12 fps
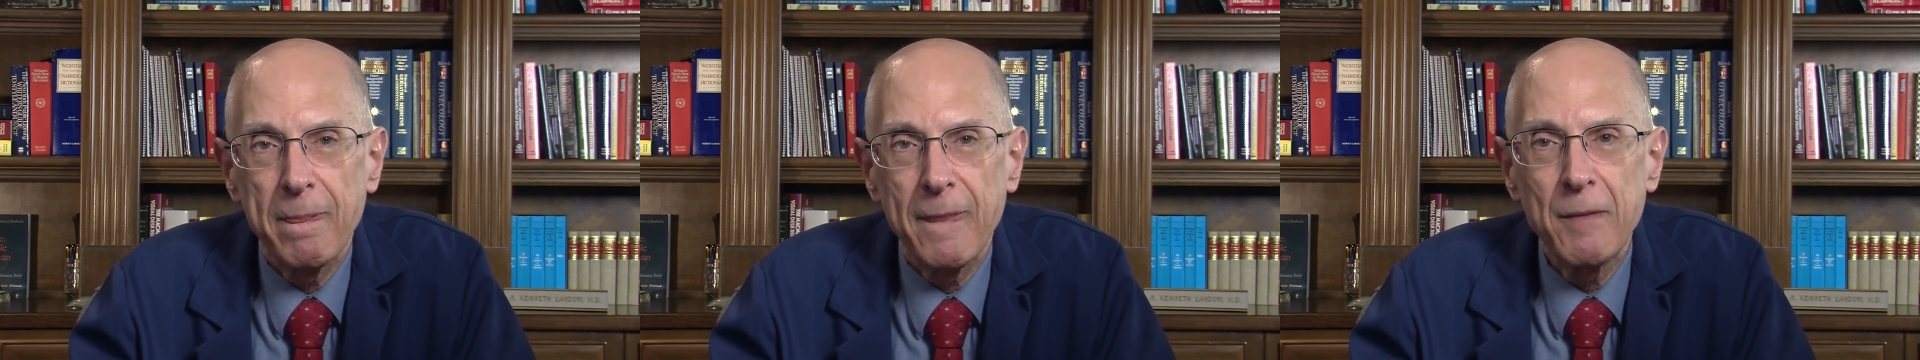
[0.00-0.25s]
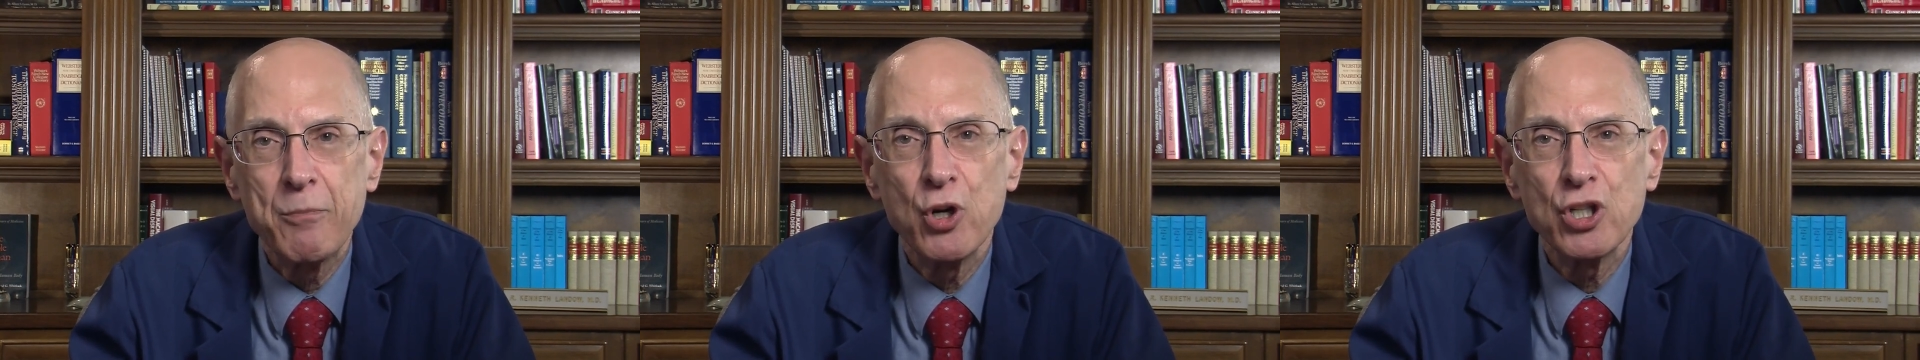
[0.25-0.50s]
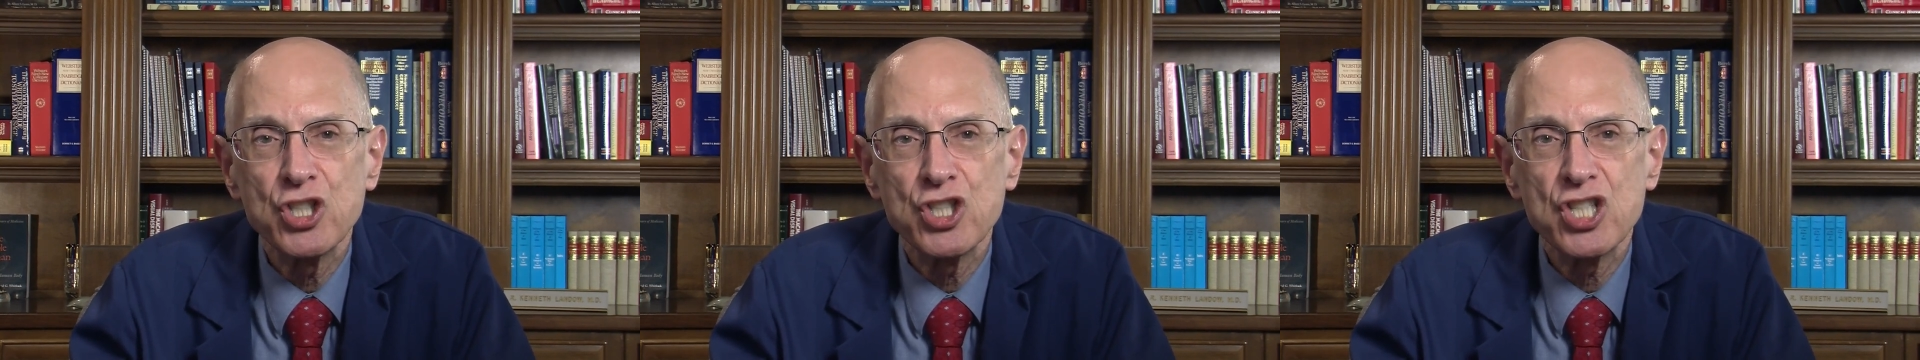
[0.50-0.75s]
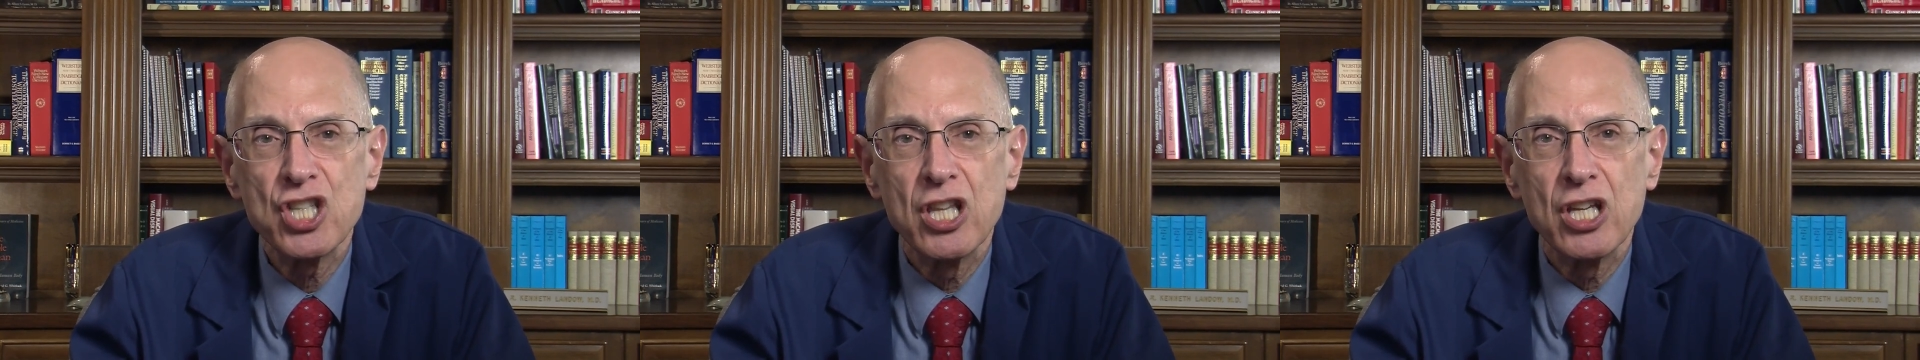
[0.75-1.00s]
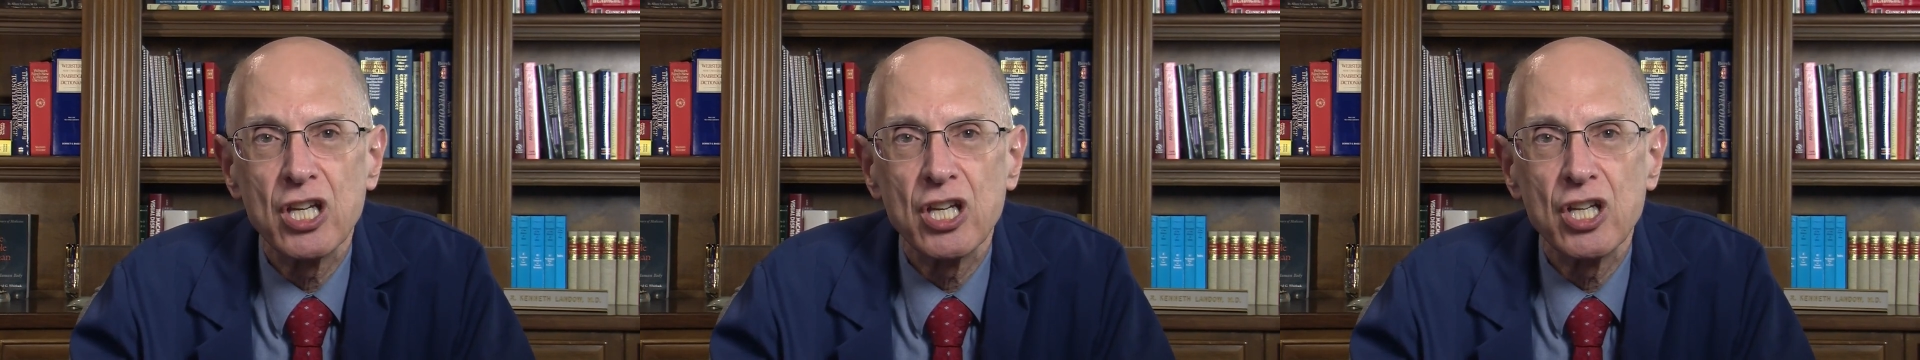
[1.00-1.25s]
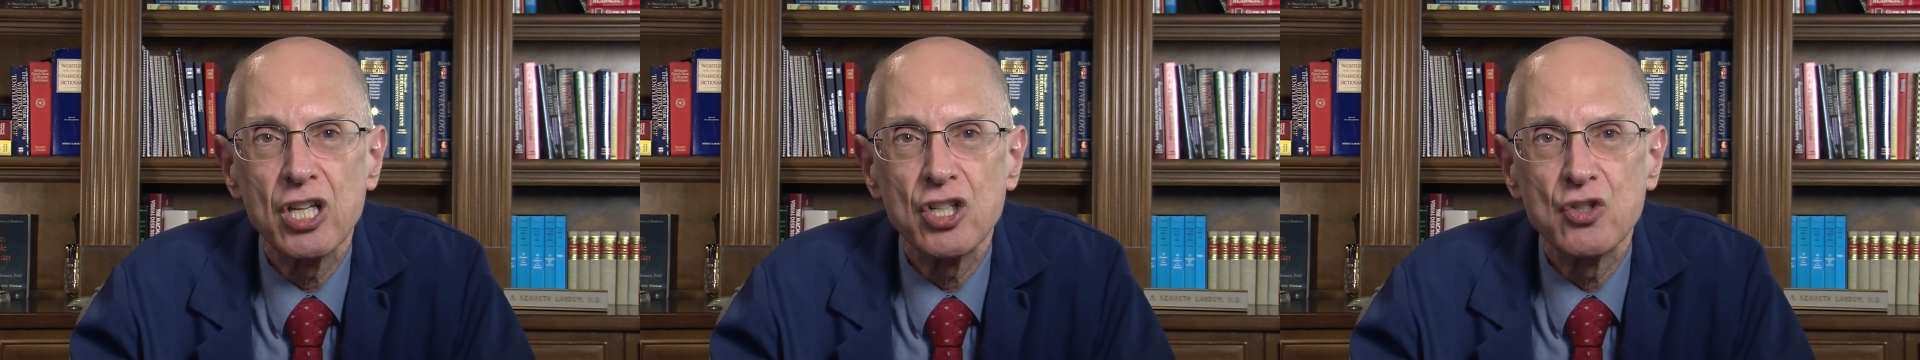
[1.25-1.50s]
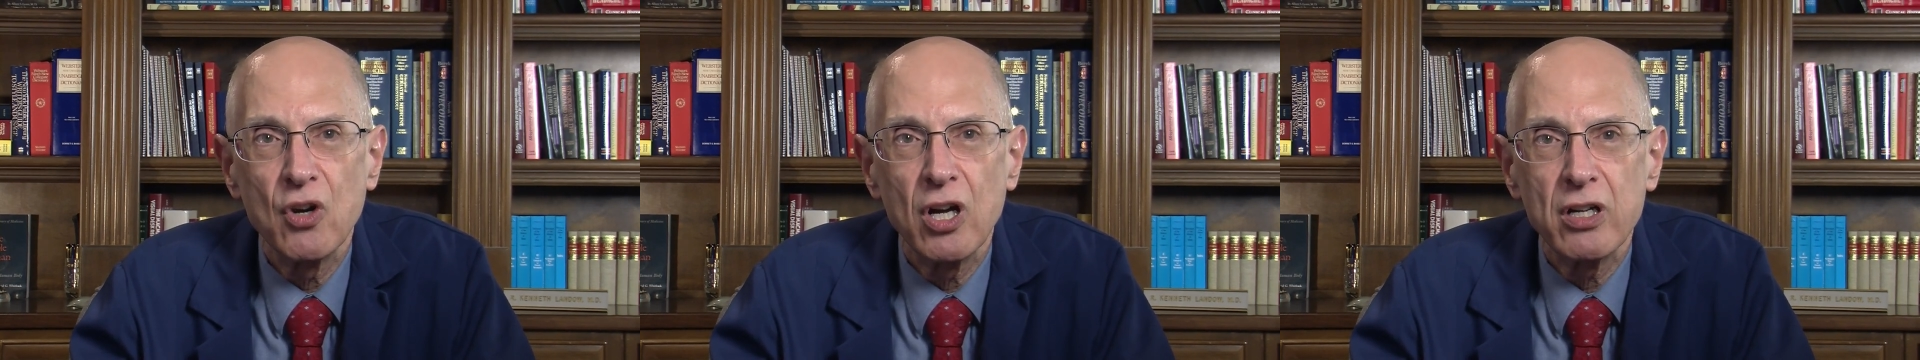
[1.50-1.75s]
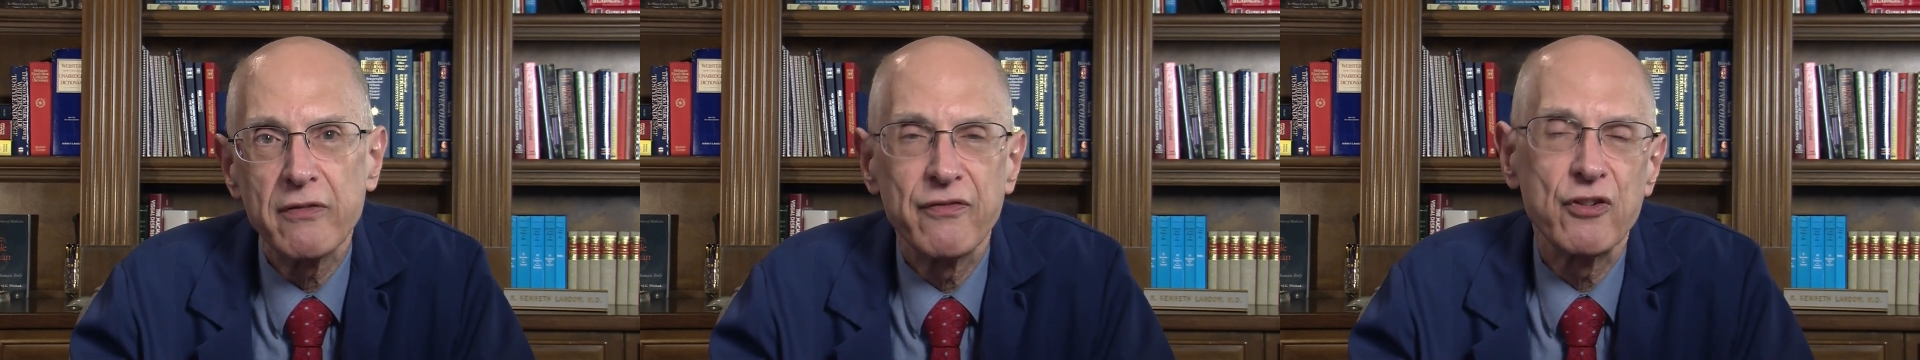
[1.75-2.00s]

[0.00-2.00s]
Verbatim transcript: They purchased the drug